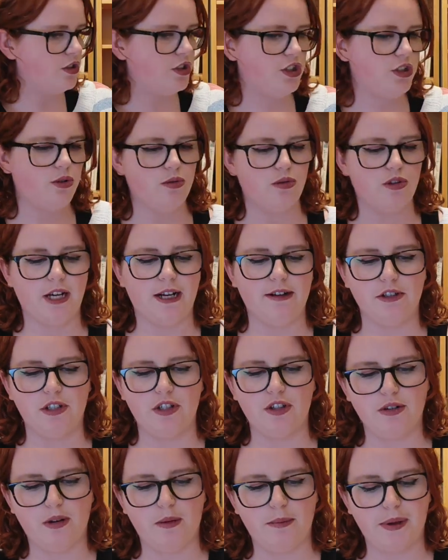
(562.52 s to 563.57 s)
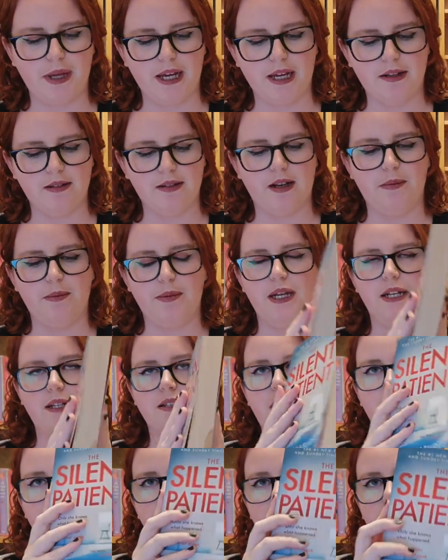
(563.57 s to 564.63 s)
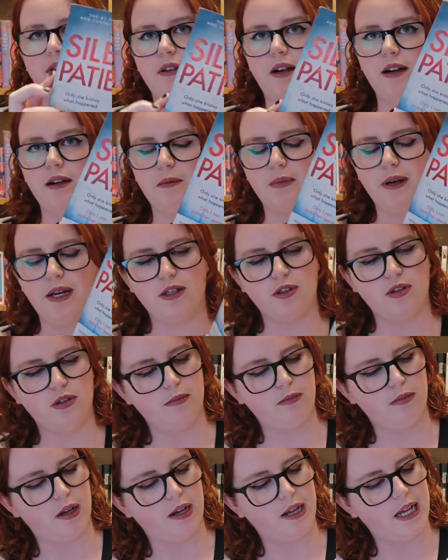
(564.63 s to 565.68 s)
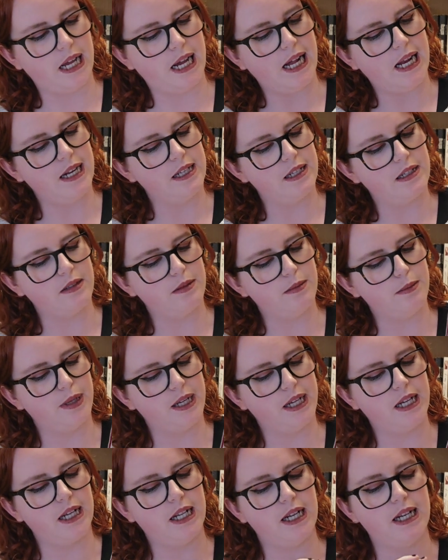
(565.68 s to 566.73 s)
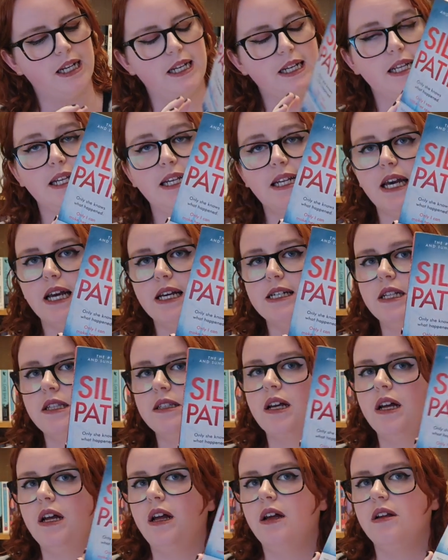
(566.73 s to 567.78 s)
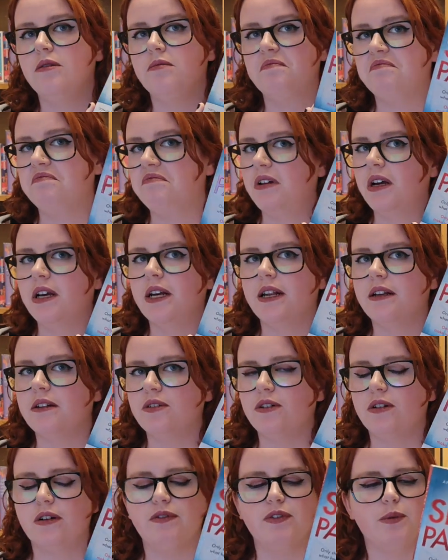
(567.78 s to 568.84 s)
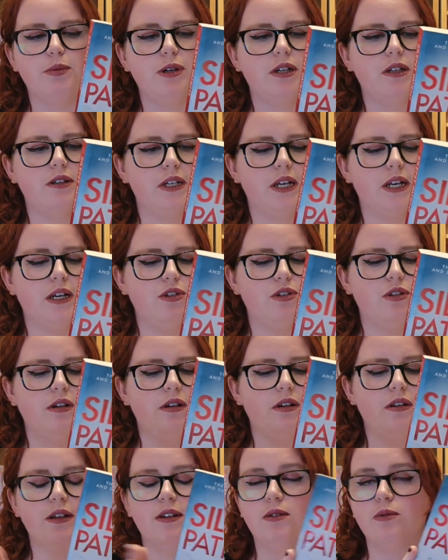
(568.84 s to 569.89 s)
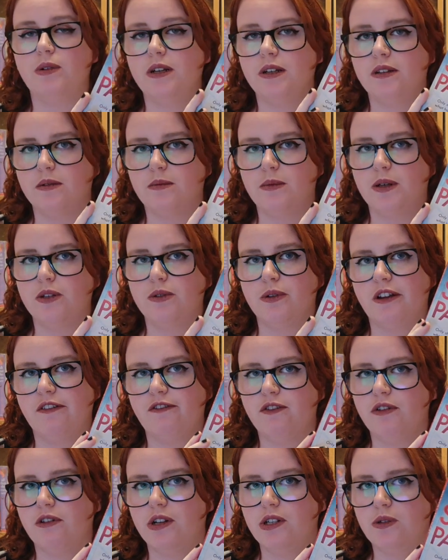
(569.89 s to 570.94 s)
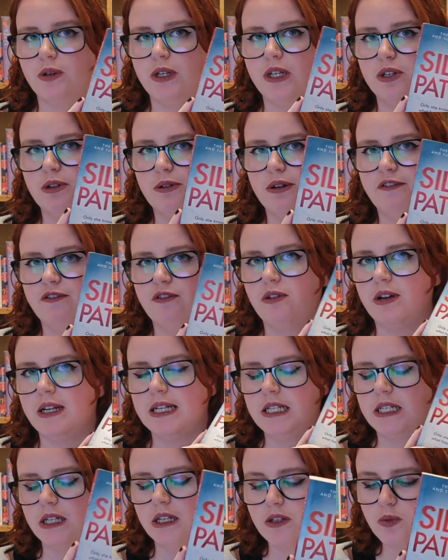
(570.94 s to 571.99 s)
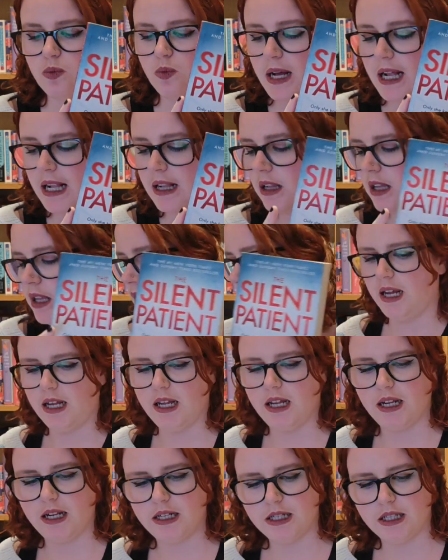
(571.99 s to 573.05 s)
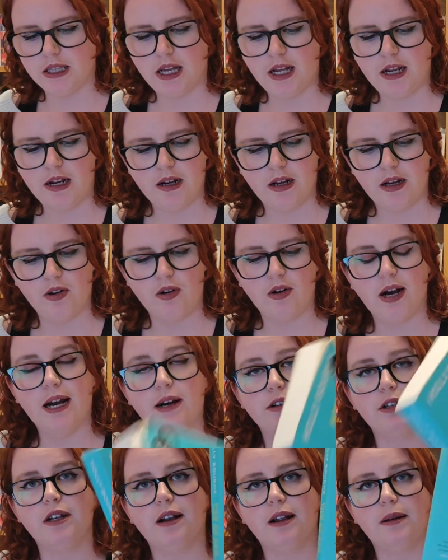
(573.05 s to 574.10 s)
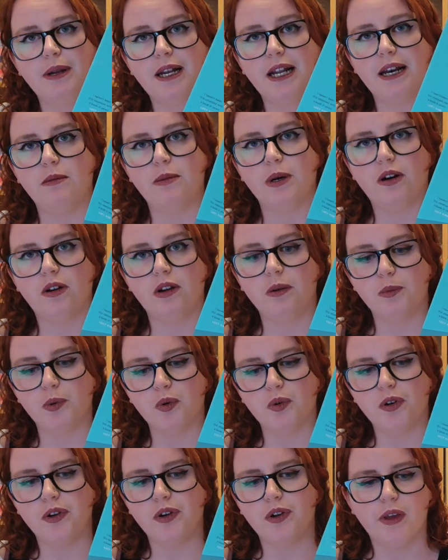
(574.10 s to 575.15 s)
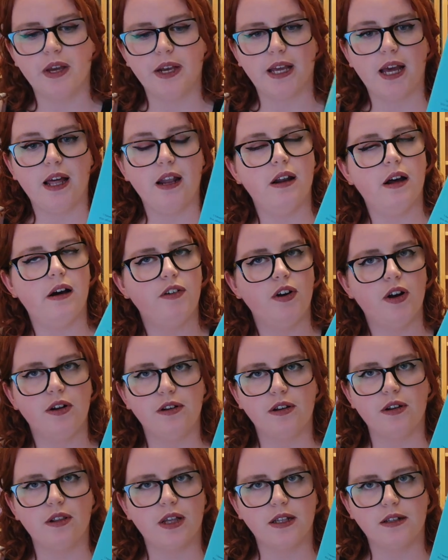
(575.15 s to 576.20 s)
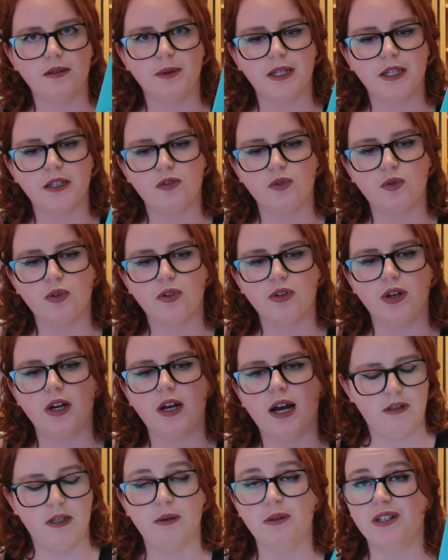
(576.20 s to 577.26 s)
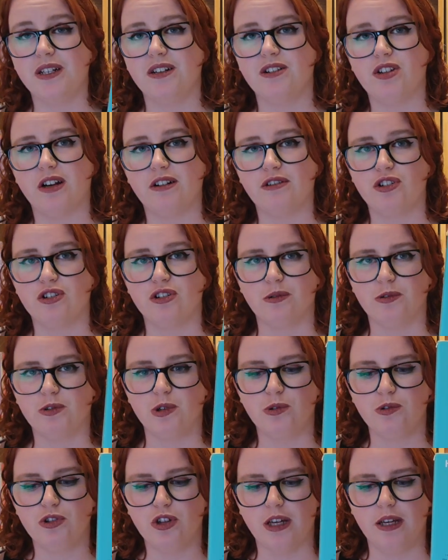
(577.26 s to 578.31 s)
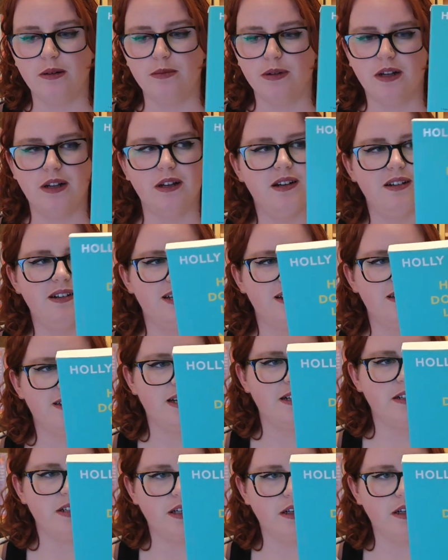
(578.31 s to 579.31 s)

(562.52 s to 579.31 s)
2 charity shop picks. I picked up The Silent Patient by Alex Michaelides. Again, sorry for pronunciation. This one is on my 24 and 2024 list as well. And then I got How Do You Like Me Now by Holly Bourne. Again, I've heard good things about this author. It was in the charity shop, so it was cheap and it sounded